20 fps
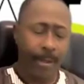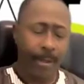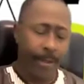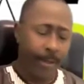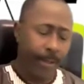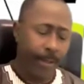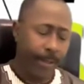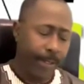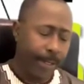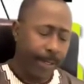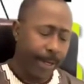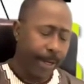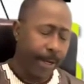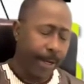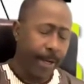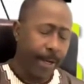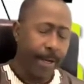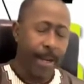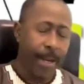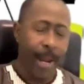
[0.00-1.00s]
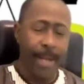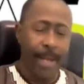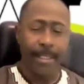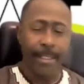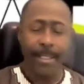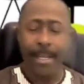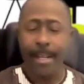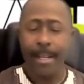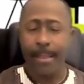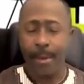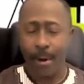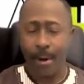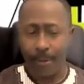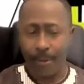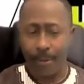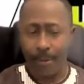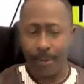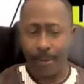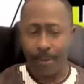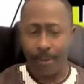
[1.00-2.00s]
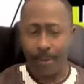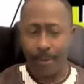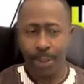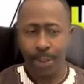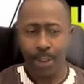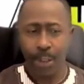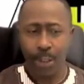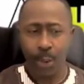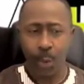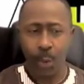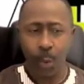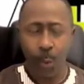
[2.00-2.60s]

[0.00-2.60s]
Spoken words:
the 19th of March,